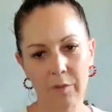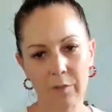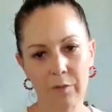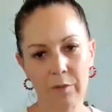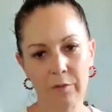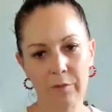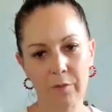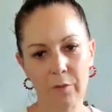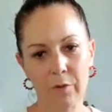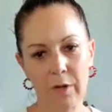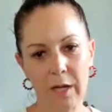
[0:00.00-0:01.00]
up through the
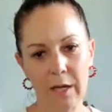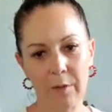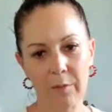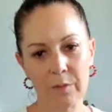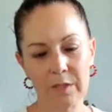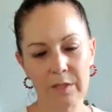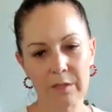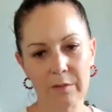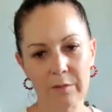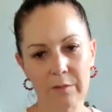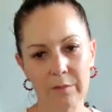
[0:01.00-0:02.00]
forearms.